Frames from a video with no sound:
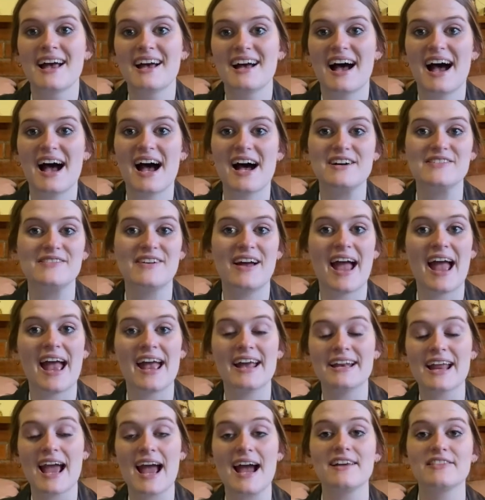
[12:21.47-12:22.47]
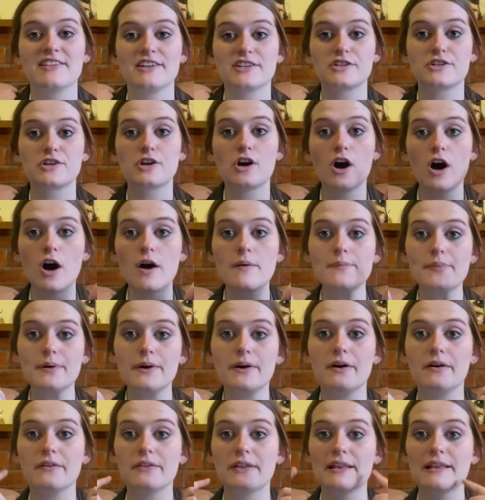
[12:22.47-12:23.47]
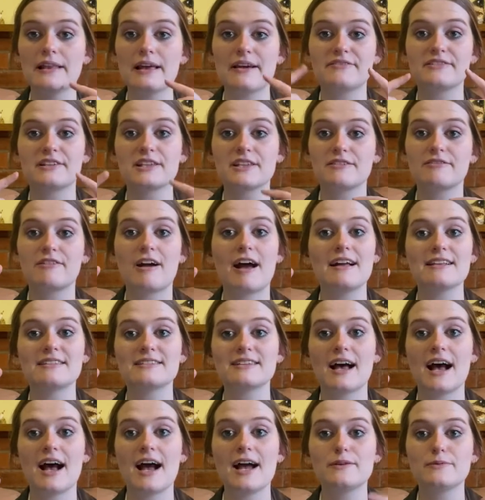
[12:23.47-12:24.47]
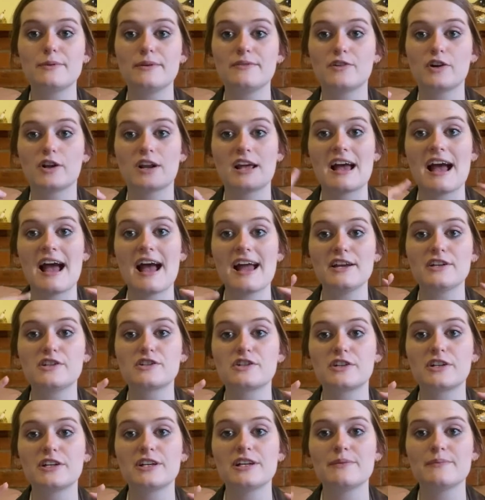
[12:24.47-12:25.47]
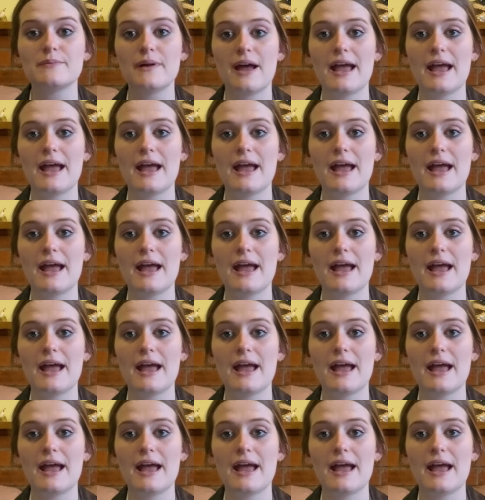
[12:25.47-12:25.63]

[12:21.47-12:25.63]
And at the top on the left and the right side, we've got our atrium,